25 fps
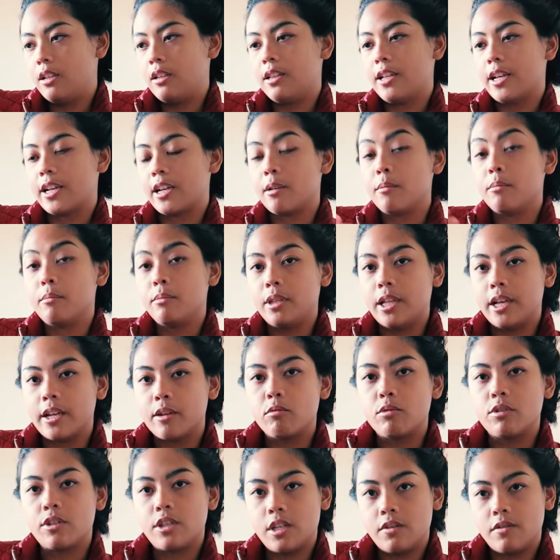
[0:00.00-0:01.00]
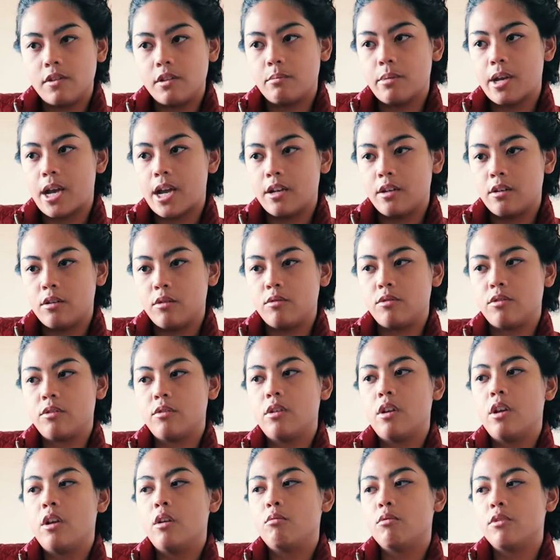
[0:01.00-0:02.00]
Like receiving bad
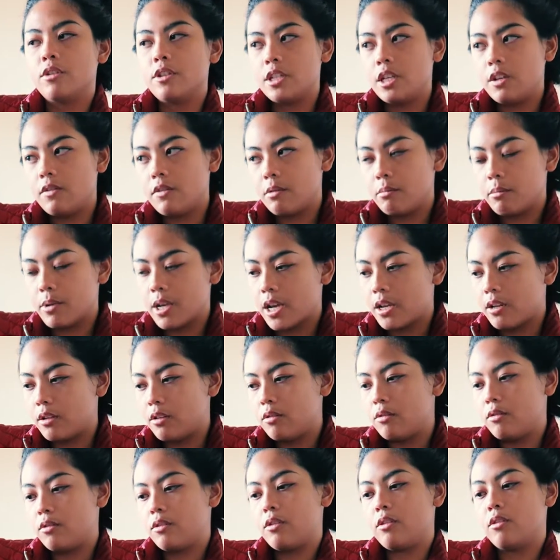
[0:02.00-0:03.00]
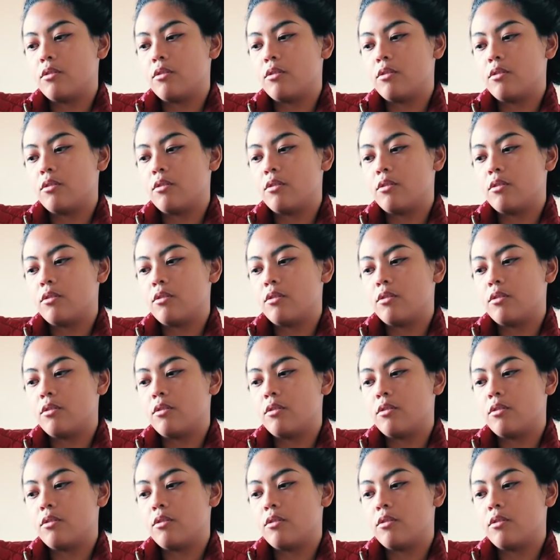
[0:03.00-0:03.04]
news. Receiving bad news,